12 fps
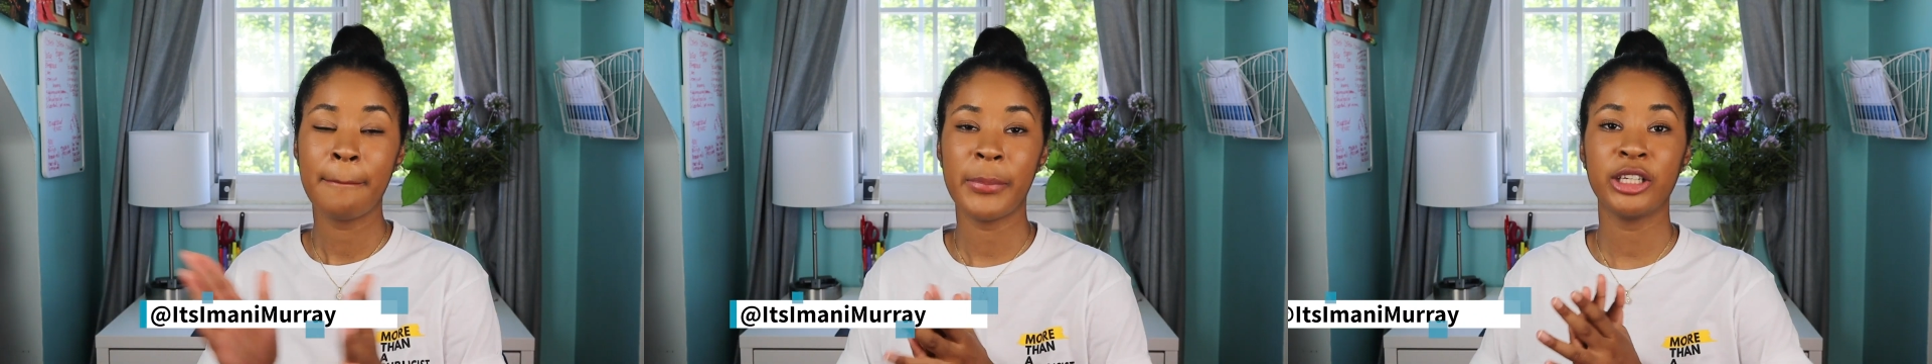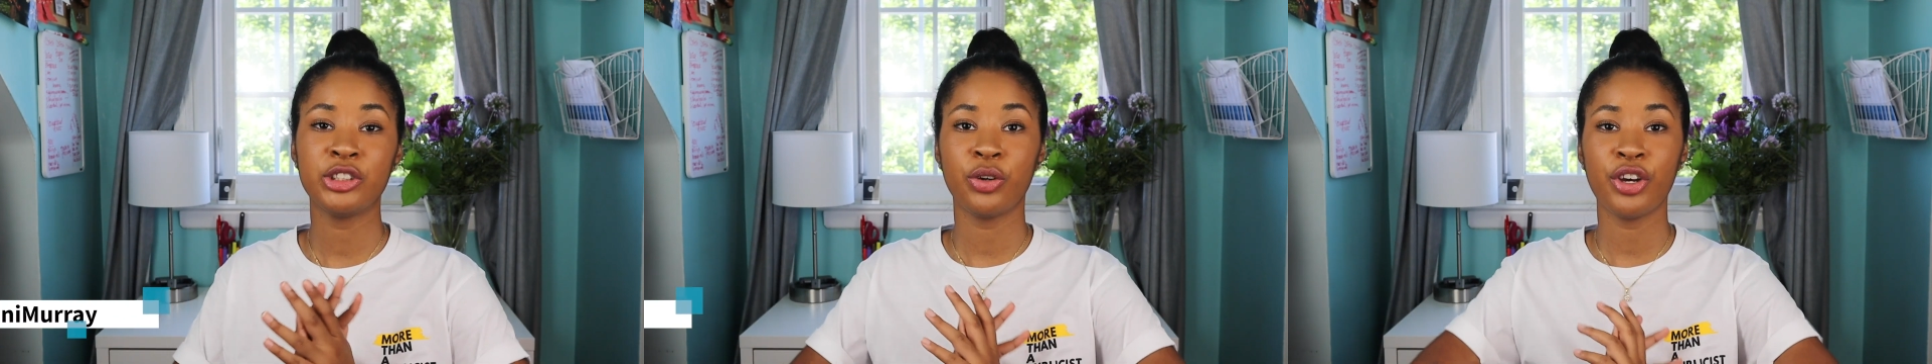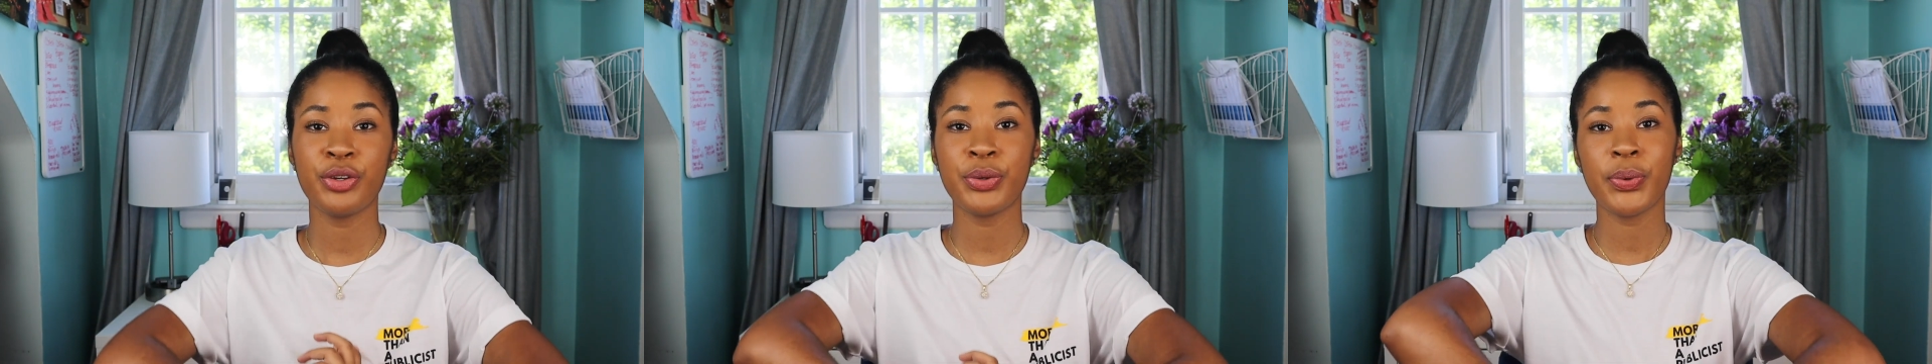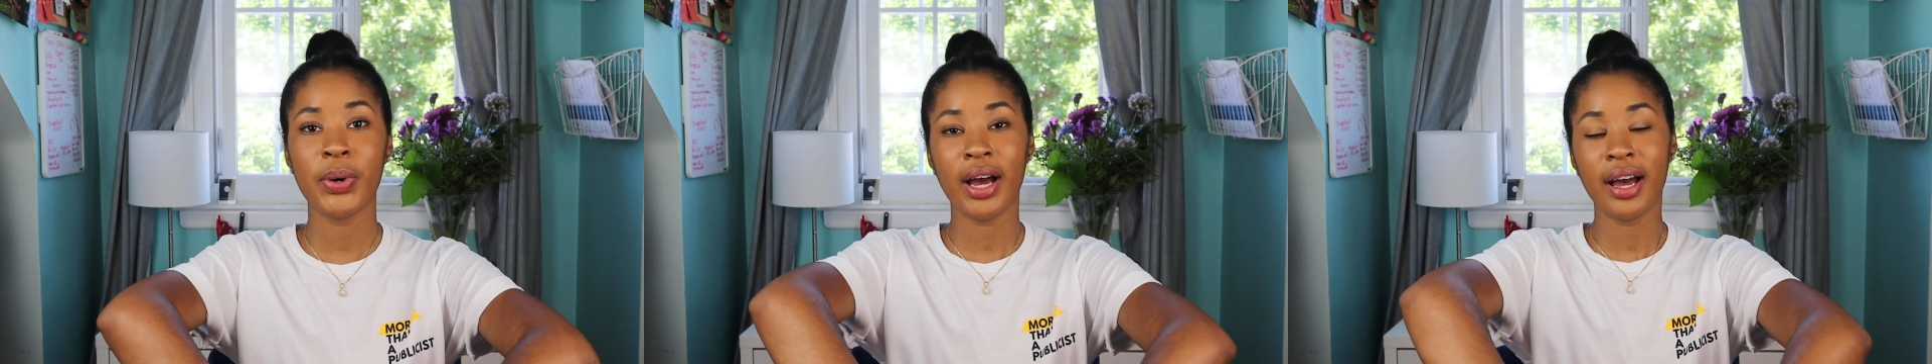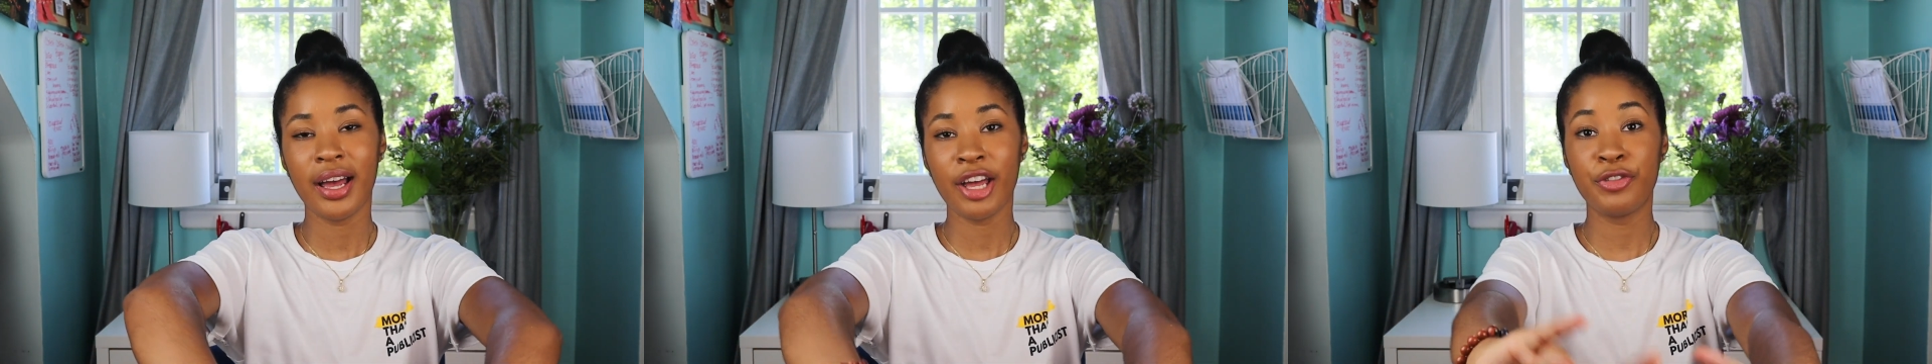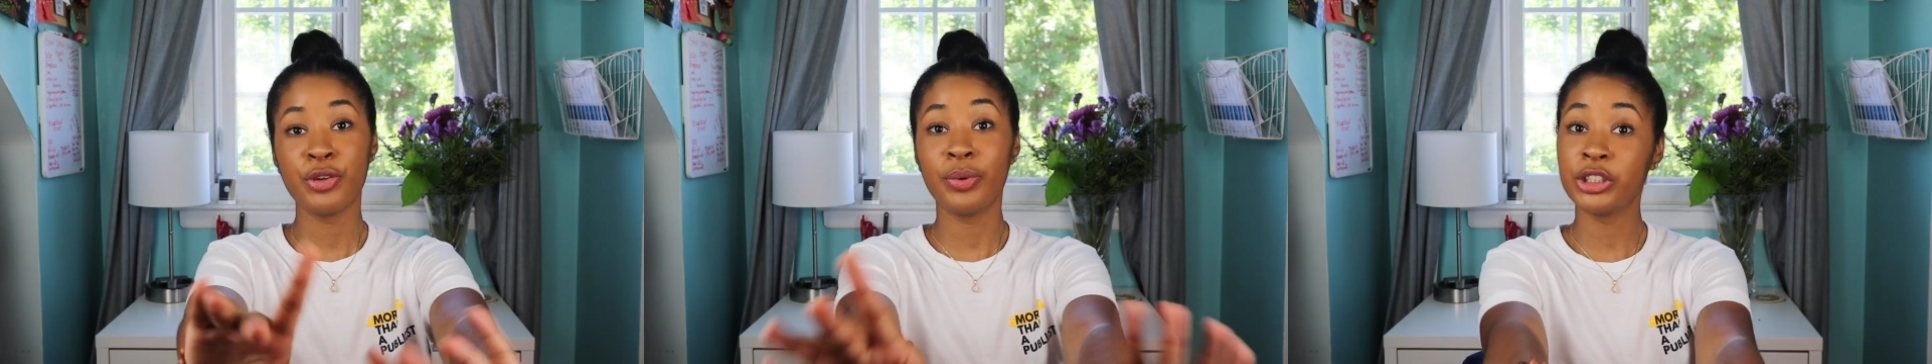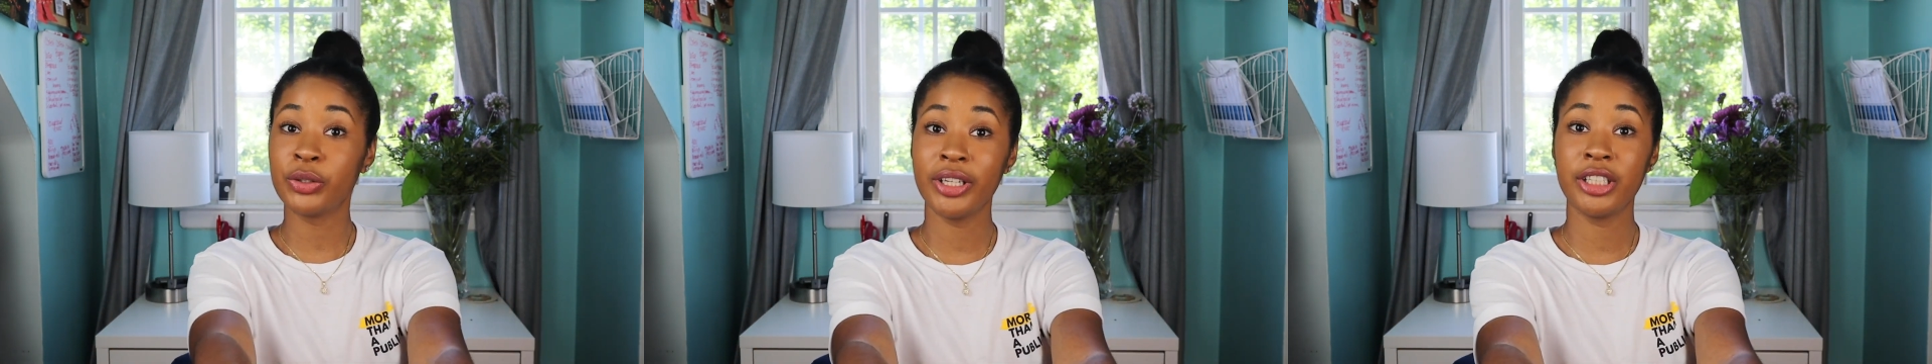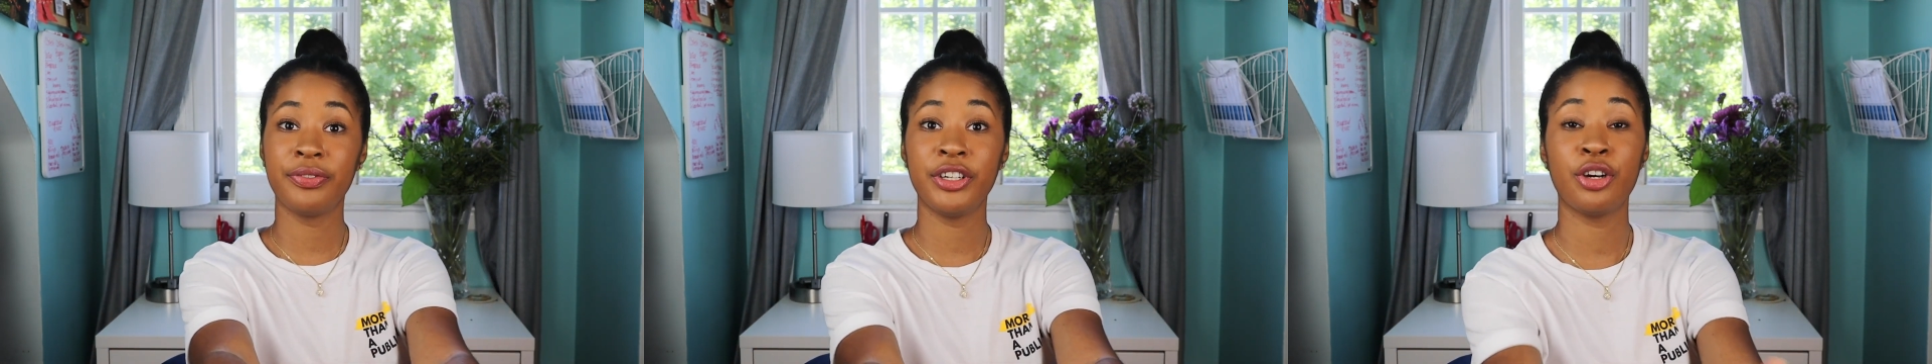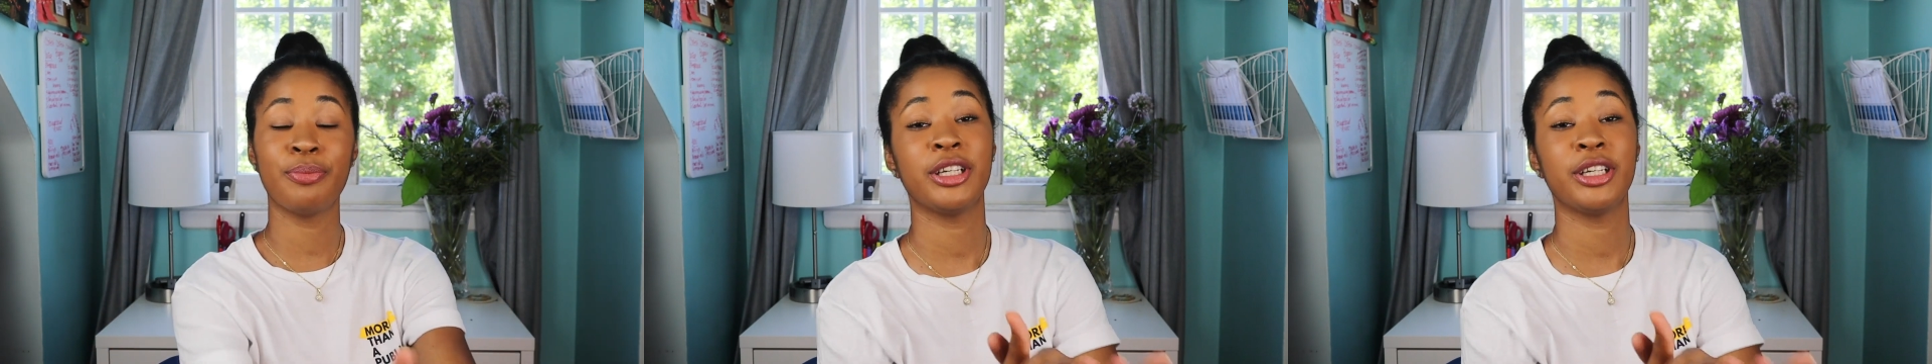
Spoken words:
Make sure if you enjoyed this video,